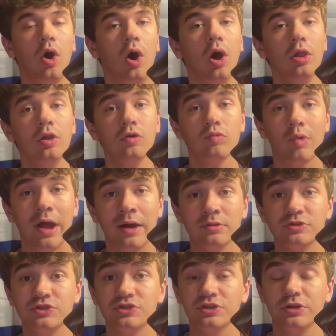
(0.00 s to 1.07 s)

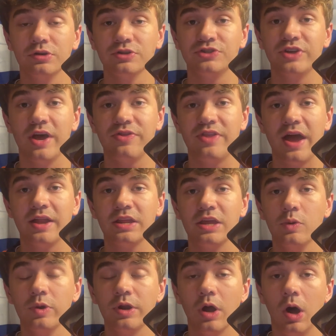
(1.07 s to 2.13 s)
all-around skill set that
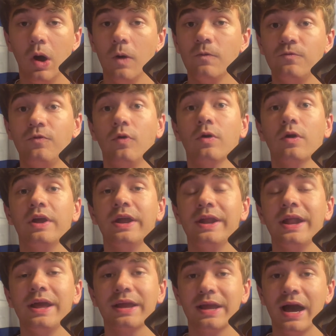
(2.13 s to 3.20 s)
you would hope for
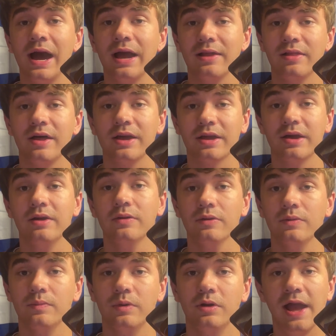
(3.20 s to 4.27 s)
in a guy like him.